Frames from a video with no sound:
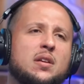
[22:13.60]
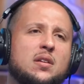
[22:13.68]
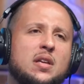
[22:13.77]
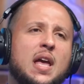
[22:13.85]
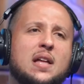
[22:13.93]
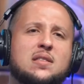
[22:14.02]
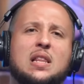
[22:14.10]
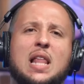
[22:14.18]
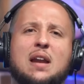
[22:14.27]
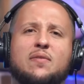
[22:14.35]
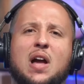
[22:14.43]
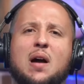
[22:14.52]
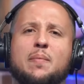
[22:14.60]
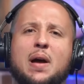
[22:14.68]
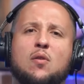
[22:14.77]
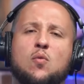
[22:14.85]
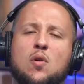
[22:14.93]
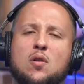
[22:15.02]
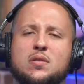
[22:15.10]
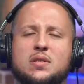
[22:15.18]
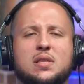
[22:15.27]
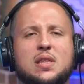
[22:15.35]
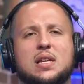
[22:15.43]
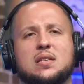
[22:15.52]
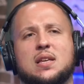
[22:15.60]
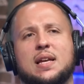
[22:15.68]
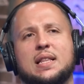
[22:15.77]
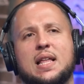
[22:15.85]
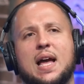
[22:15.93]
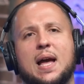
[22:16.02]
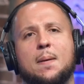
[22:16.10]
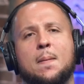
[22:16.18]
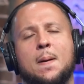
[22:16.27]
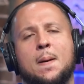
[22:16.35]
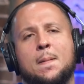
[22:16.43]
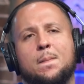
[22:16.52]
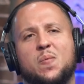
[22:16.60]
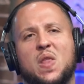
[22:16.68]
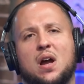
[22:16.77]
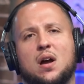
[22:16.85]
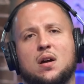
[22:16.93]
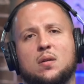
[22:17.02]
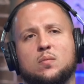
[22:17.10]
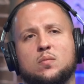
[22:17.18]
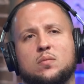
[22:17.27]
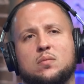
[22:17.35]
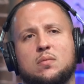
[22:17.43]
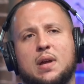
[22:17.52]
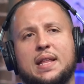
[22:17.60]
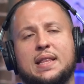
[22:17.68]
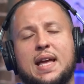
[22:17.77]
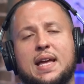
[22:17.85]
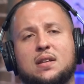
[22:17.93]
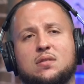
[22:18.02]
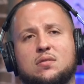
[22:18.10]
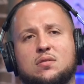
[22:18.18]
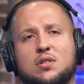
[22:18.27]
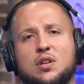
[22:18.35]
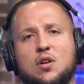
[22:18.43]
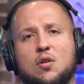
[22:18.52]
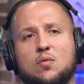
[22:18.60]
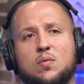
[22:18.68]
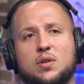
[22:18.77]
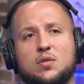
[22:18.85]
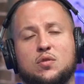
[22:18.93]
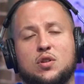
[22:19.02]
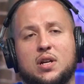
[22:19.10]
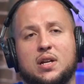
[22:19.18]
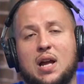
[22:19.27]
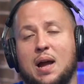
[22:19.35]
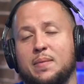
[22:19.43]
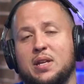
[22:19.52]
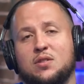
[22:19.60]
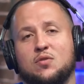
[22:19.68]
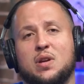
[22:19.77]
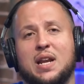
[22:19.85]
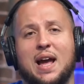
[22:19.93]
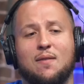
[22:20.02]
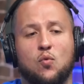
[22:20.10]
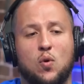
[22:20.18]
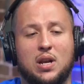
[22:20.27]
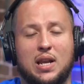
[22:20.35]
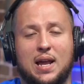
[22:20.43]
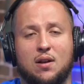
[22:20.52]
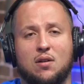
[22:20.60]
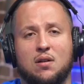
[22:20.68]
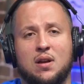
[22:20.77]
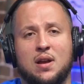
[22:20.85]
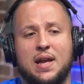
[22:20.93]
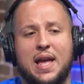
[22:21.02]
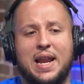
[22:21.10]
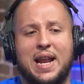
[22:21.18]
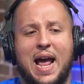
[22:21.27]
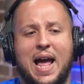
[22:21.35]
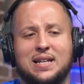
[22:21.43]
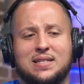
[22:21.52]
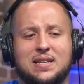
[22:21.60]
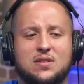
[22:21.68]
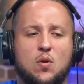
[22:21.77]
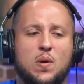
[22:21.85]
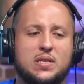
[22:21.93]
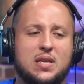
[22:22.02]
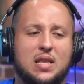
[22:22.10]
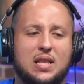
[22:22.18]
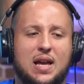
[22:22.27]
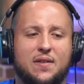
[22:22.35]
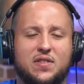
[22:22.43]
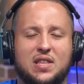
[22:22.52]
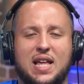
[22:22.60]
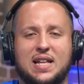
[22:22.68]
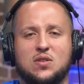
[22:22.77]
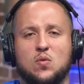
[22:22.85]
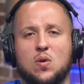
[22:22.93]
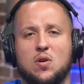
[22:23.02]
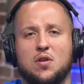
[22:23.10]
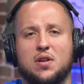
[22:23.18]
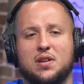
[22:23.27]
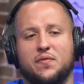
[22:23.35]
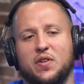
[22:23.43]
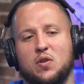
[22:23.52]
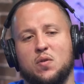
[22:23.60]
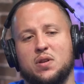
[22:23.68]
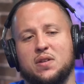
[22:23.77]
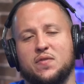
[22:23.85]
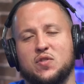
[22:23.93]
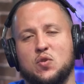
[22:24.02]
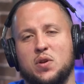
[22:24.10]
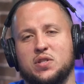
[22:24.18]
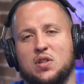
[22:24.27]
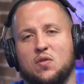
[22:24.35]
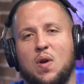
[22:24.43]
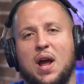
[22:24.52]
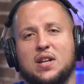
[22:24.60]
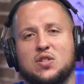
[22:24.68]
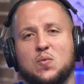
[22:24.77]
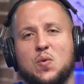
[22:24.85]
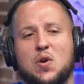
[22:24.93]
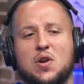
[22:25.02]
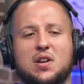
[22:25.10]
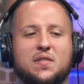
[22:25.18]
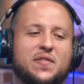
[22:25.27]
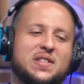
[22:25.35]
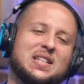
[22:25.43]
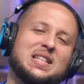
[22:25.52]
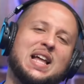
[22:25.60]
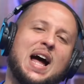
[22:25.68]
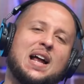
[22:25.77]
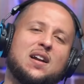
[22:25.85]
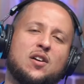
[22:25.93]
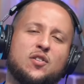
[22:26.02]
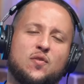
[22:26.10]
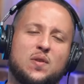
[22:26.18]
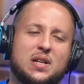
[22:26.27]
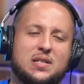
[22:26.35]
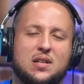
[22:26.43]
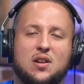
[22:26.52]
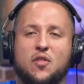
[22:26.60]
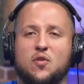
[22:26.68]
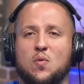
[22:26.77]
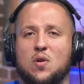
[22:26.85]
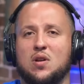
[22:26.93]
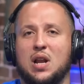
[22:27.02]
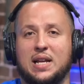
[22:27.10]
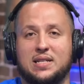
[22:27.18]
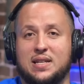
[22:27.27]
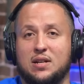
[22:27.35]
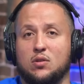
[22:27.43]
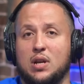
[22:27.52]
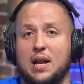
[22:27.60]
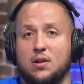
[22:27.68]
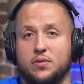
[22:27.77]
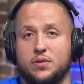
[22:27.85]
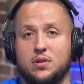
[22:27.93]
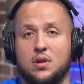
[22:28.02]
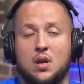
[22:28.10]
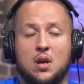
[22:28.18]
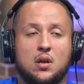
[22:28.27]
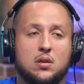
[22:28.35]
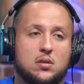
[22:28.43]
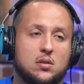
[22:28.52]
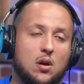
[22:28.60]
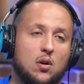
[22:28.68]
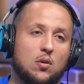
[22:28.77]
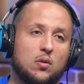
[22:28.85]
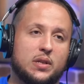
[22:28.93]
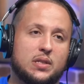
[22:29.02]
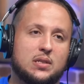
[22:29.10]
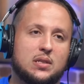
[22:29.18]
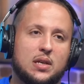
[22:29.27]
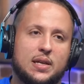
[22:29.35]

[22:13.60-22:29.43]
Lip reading: be. Yeah, it's a lot of compound words and things like that. And then when you look, I mean, you can have one letter and an accent's going to the left, and that's a word. And if it's going to the right, it's a word. And if it's a dot under it, it's another word. Like single letters. So it's